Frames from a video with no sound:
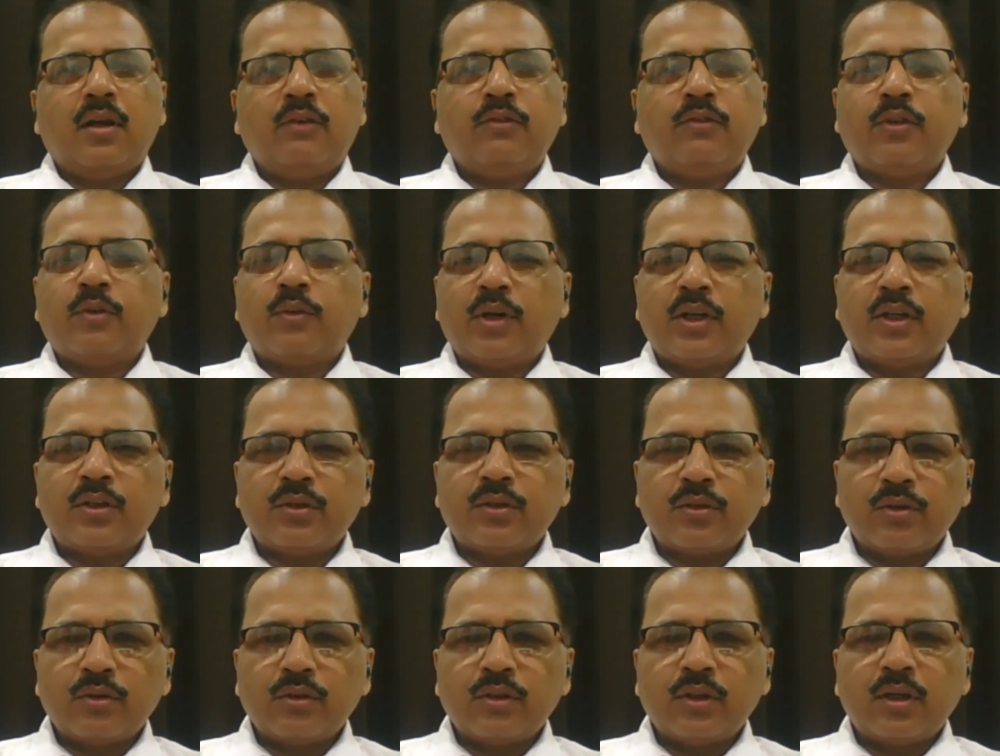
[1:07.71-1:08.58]
if you wanted
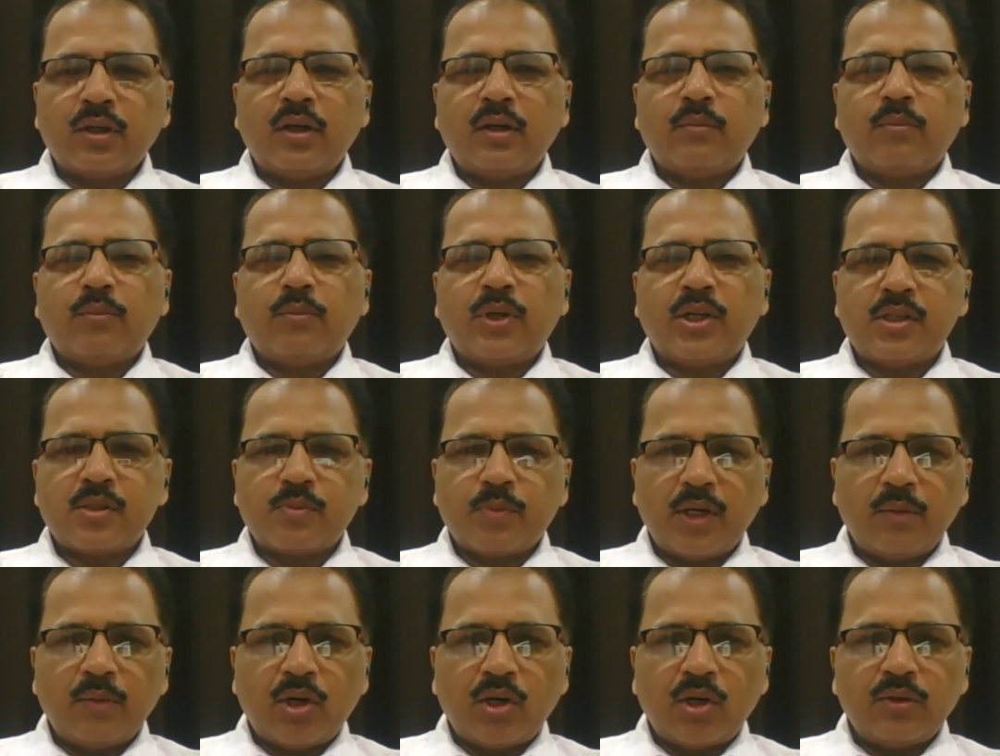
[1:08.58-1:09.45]
to know the
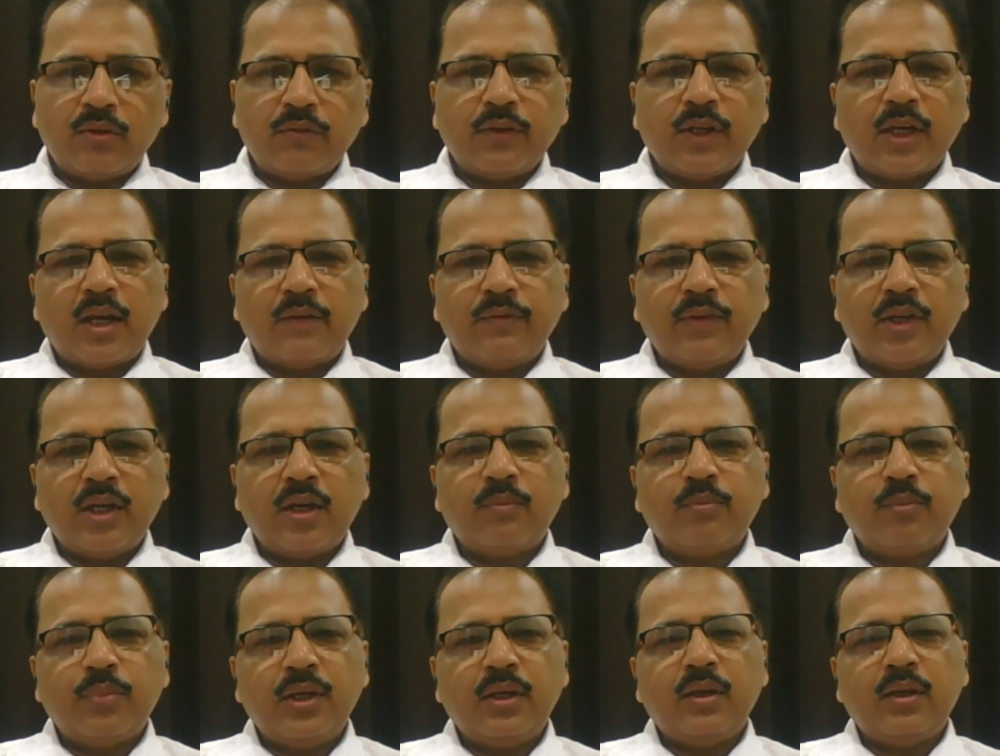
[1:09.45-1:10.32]
principal amount, we are having
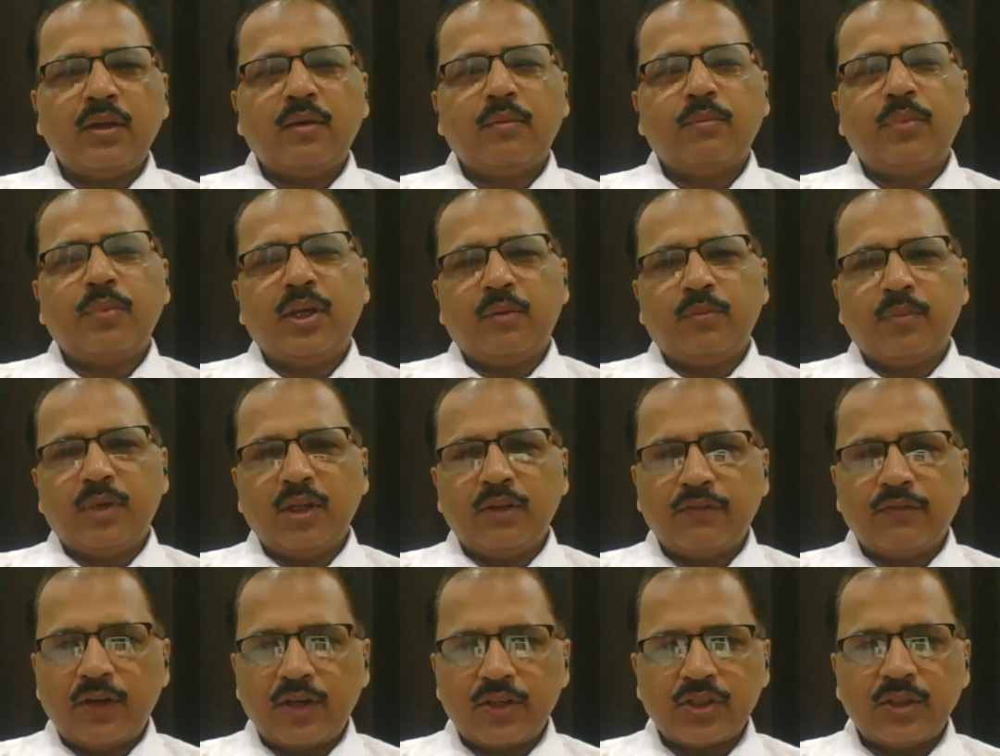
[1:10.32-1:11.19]
a
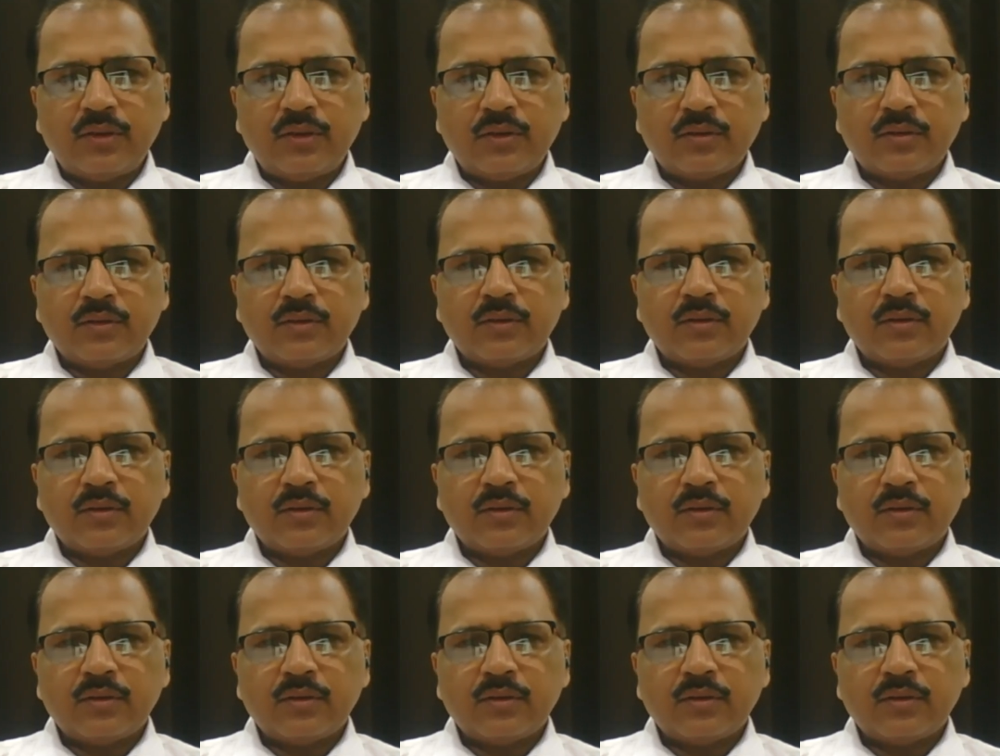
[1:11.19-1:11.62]
PPMT function.